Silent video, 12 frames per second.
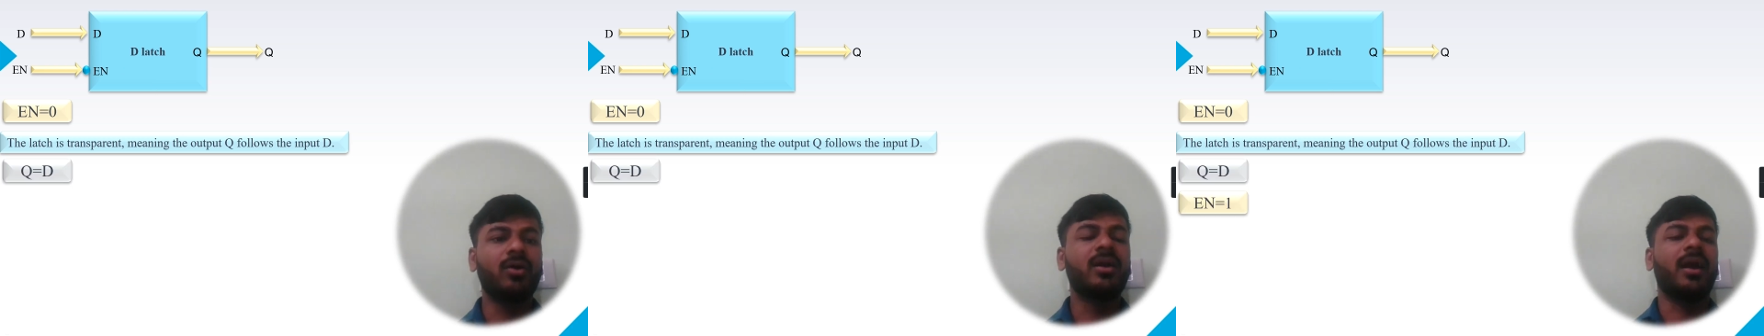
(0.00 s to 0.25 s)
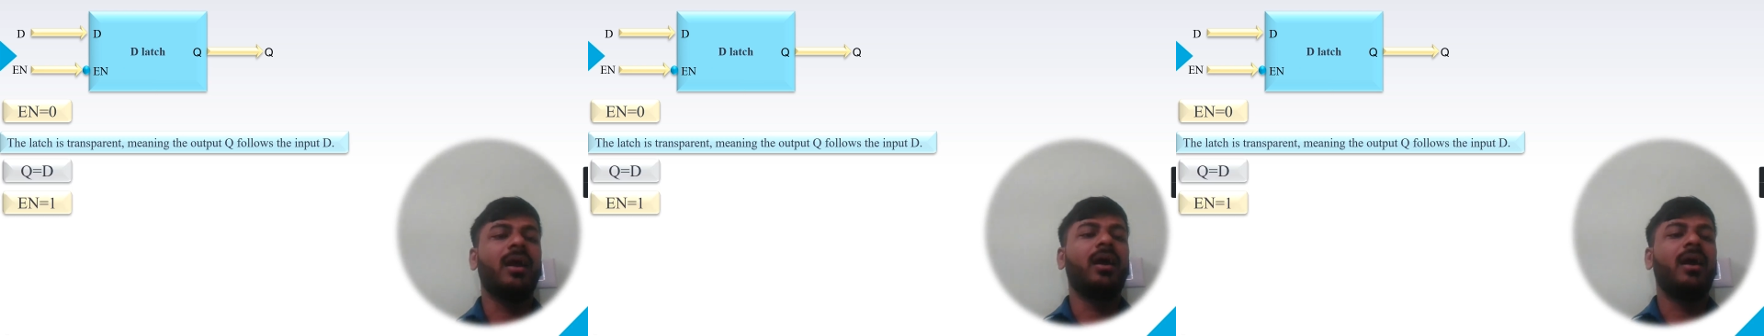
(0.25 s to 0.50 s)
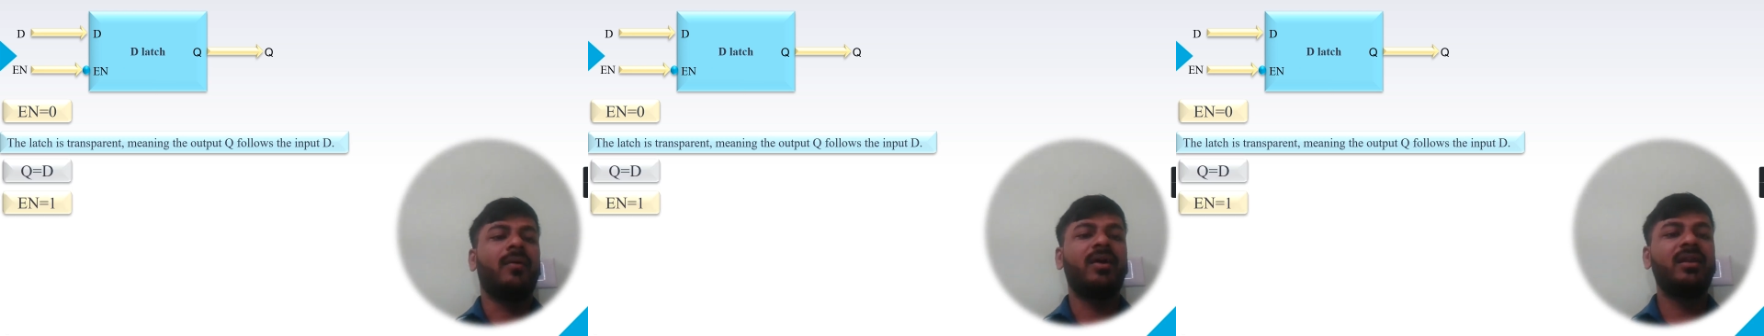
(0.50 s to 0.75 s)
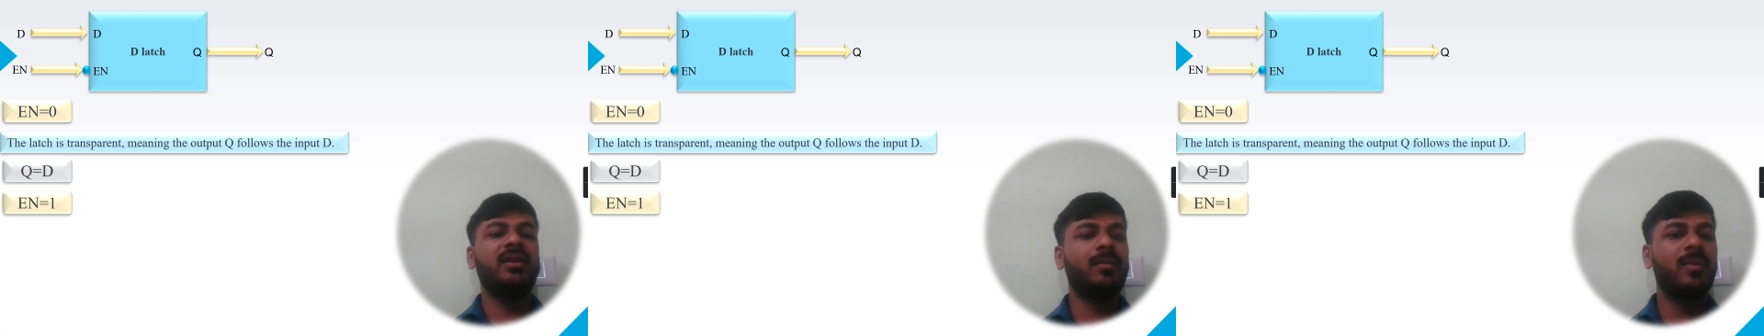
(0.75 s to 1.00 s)
Okay.
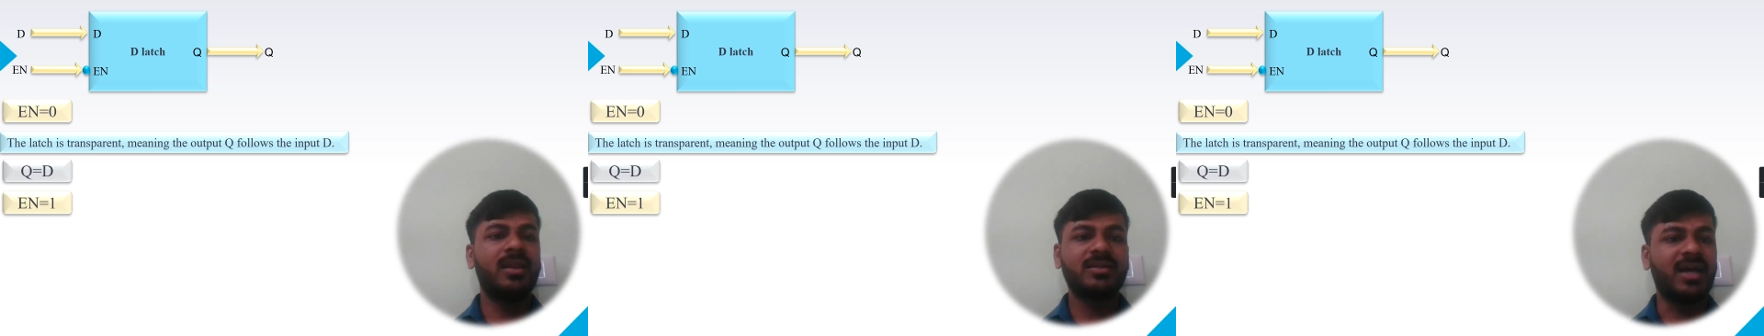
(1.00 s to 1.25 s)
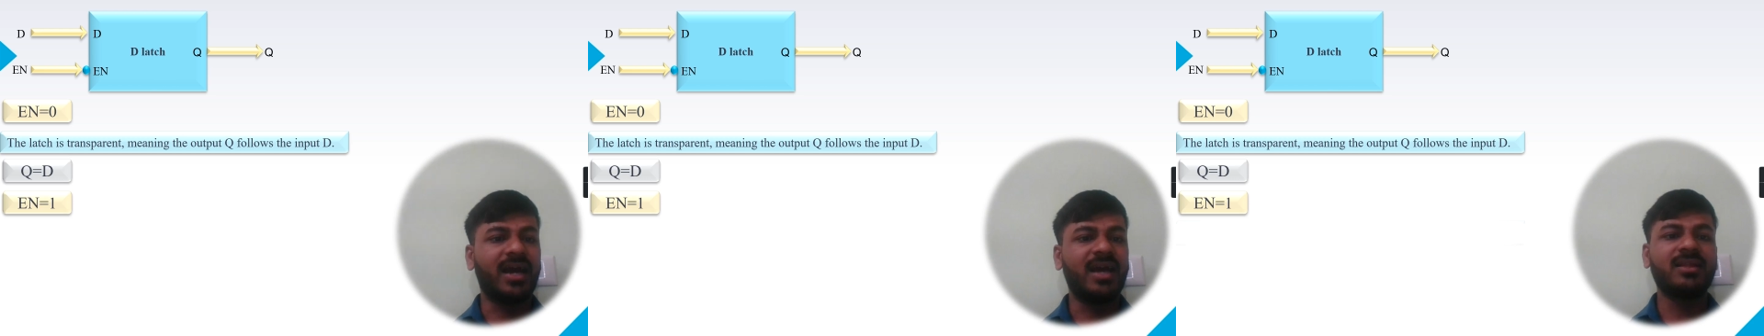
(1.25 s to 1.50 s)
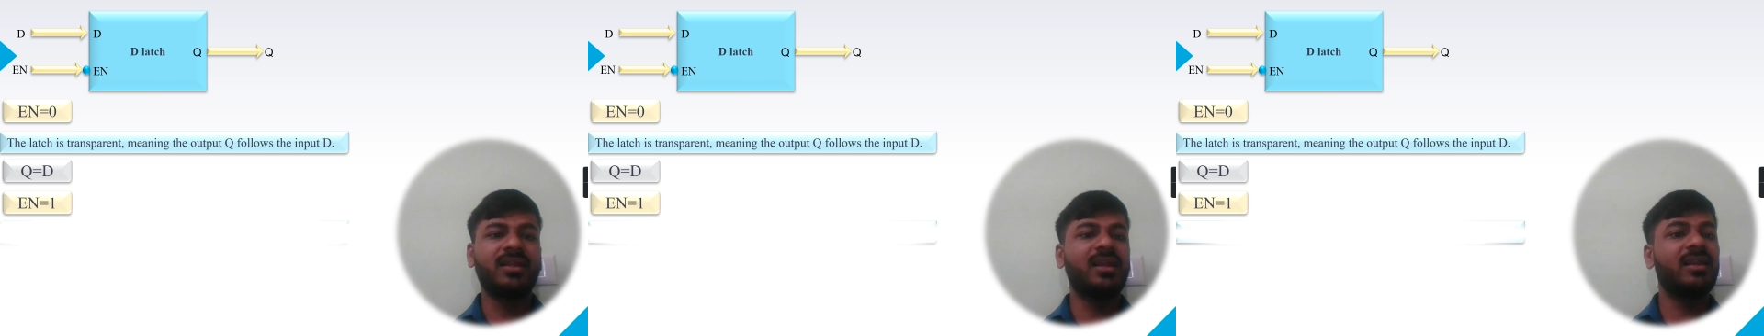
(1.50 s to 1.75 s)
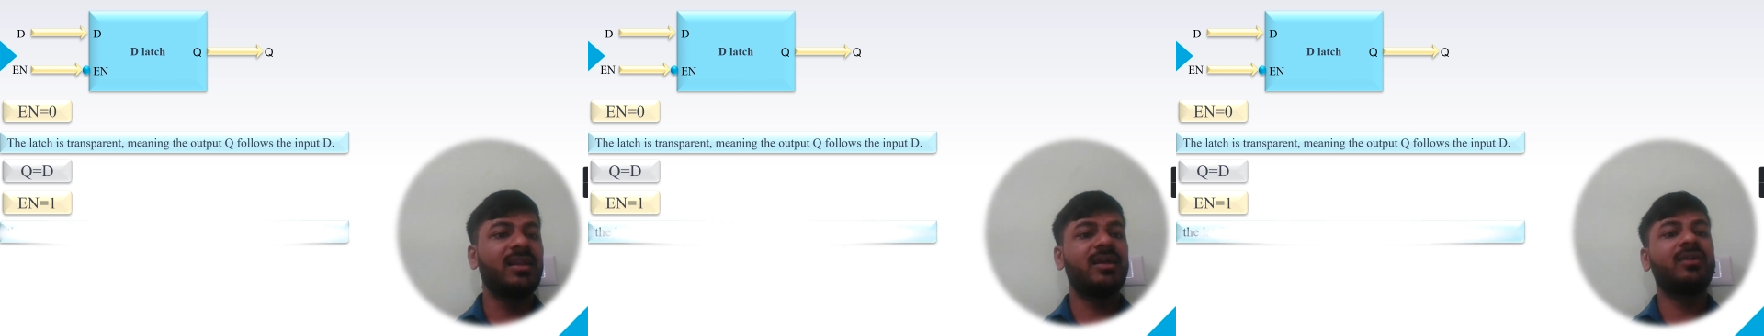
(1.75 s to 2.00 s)
When enable is high,
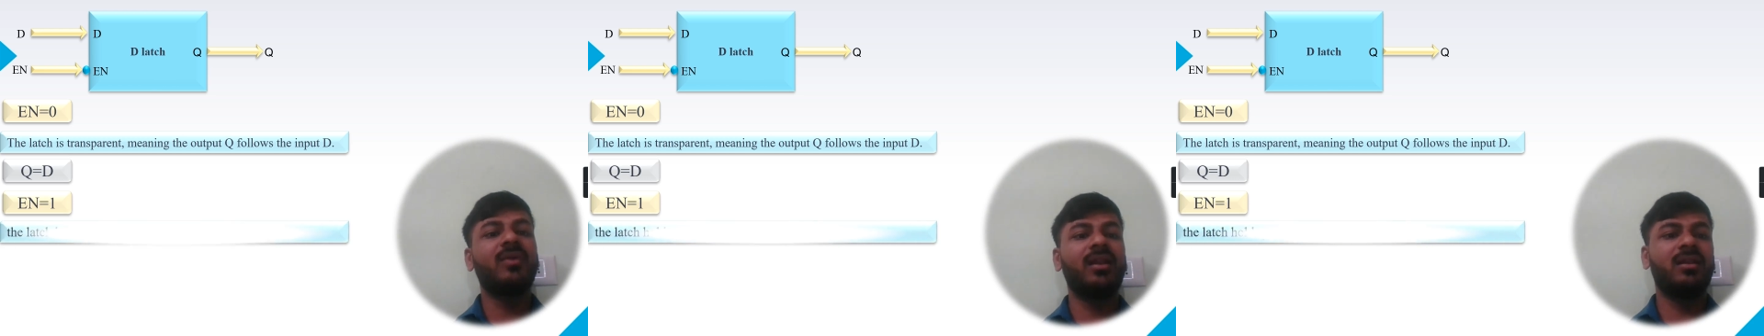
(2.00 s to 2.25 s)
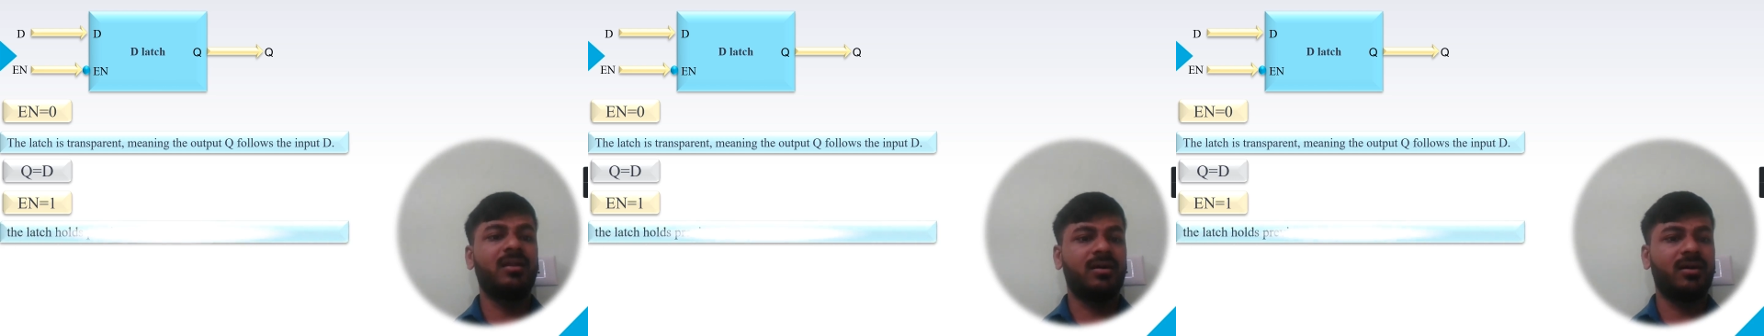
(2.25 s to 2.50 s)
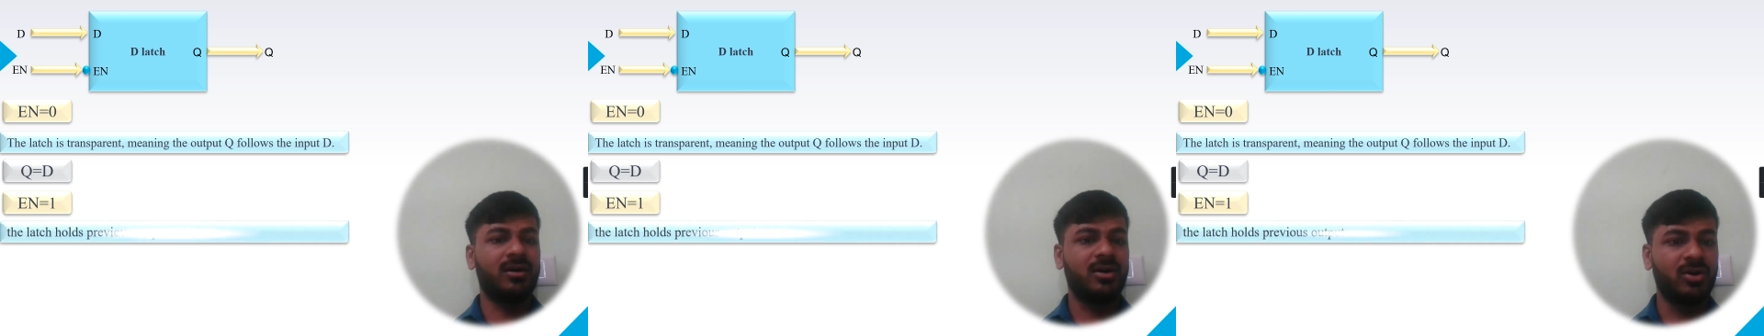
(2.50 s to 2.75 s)
then it will